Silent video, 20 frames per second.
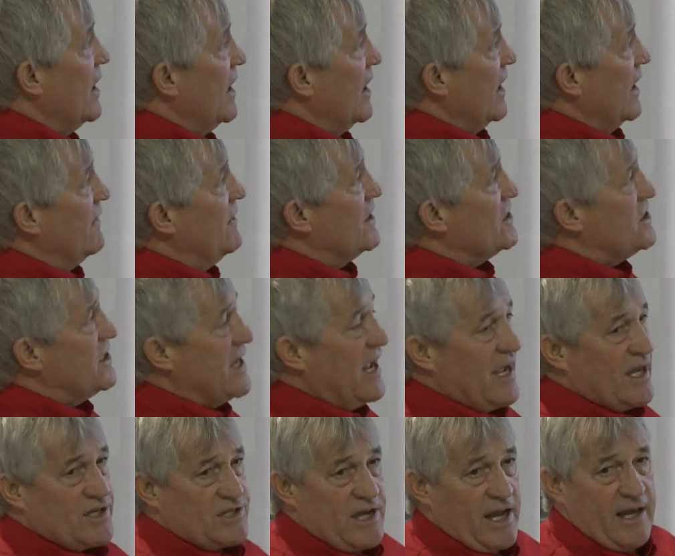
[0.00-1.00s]
in the
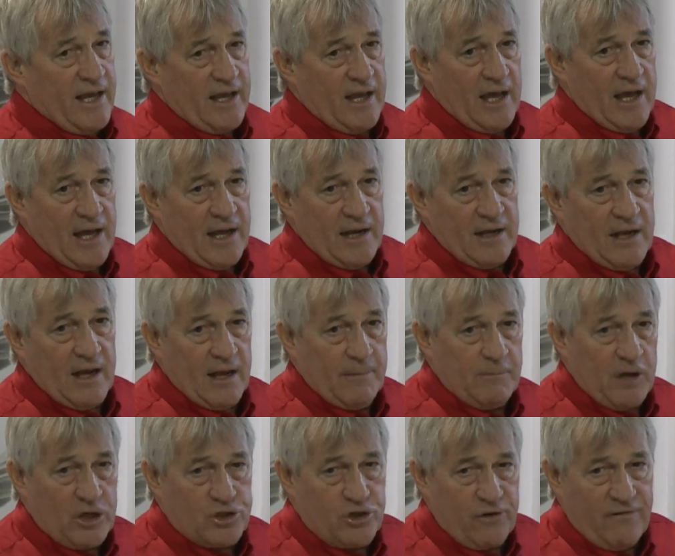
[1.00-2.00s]
CSA, and I'm
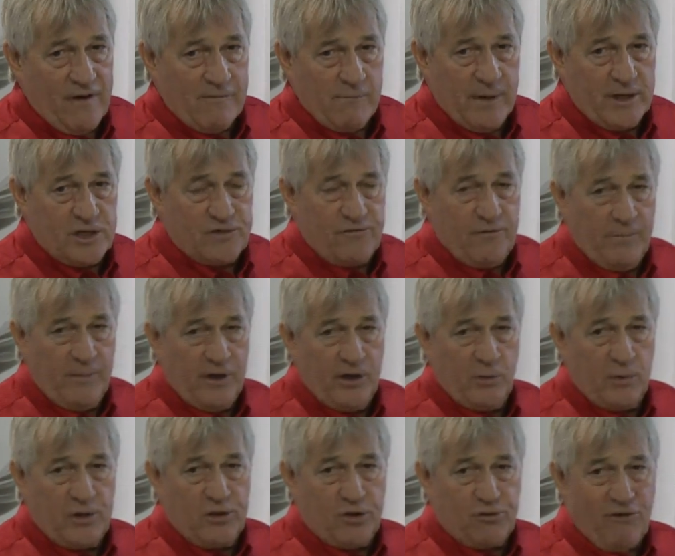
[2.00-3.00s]
not sure if everybody's familiar
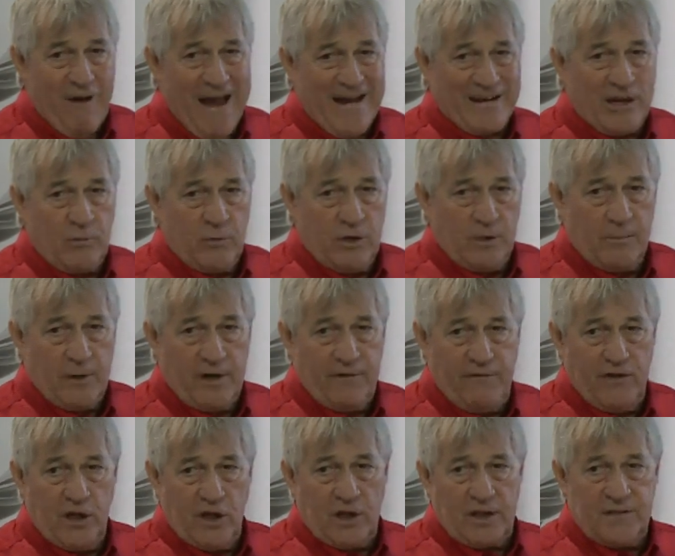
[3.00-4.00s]
with the tracking wheel, but if
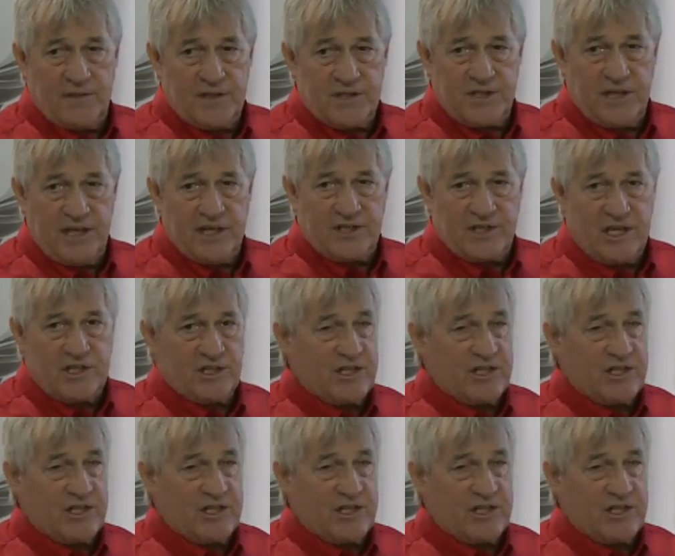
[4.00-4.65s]
you look at the CSA